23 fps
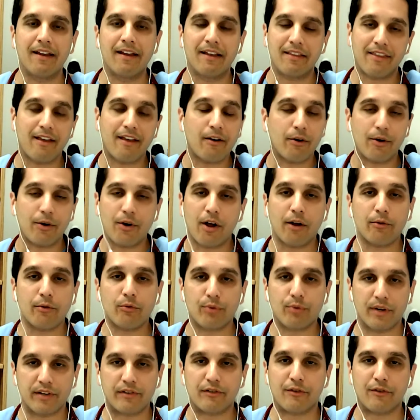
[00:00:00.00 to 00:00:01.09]
They are not
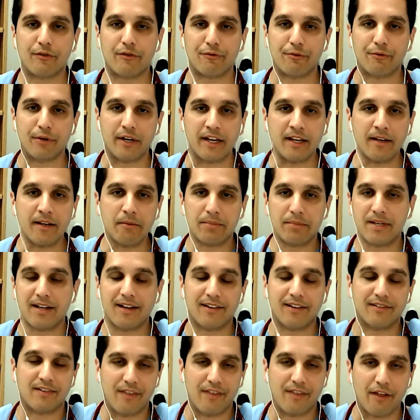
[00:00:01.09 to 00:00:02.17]
risk-free
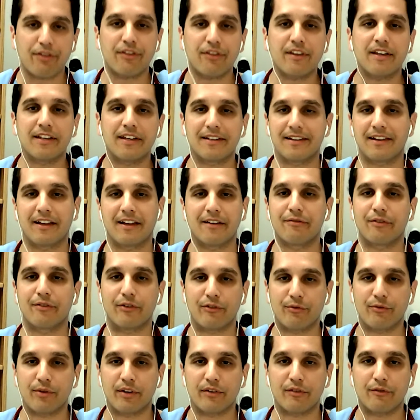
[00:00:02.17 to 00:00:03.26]
because nothing in life is
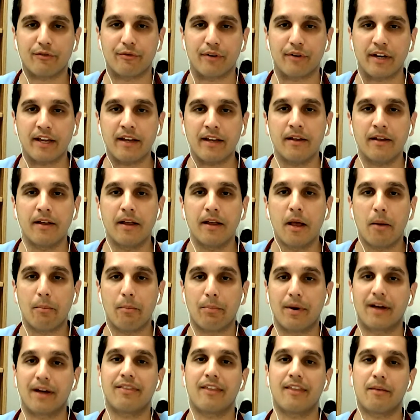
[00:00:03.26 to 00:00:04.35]
risk-free,
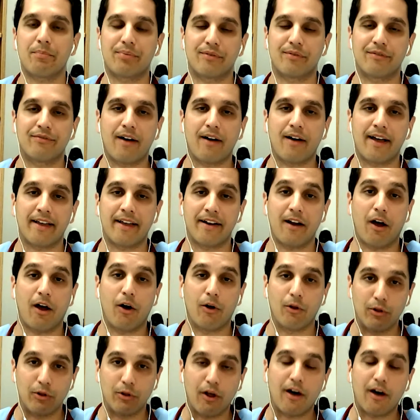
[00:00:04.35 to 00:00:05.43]
but they provide a
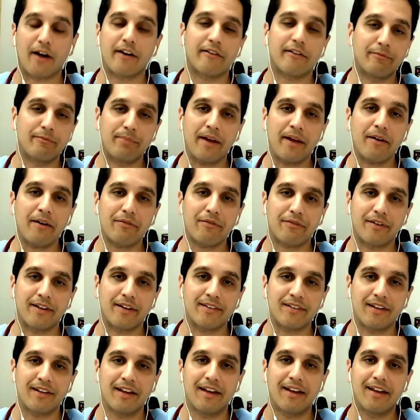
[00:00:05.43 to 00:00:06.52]
lot of benefit.